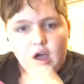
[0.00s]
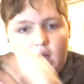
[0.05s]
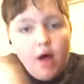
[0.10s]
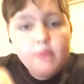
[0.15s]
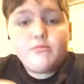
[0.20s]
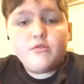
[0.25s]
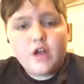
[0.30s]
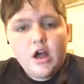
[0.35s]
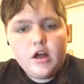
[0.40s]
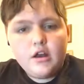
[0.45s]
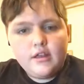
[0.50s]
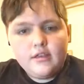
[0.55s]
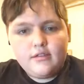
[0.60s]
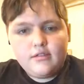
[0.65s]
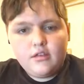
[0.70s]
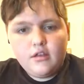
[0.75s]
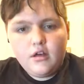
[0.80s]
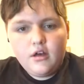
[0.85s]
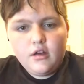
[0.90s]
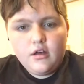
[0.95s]
Umbreon is
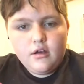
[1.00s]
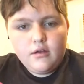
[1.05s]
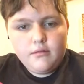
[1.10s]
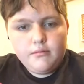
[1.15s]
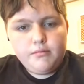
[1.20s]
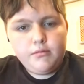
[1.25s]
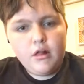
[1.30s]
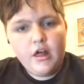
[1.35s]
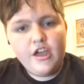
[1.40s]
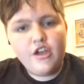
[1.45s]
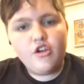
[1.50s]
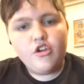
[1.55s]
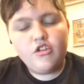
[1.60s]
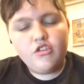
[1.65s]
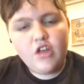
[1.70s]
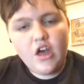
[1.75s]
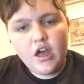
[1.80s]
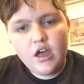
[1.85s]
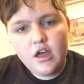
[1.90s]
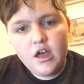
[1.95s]
the player in
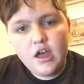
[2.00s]
that.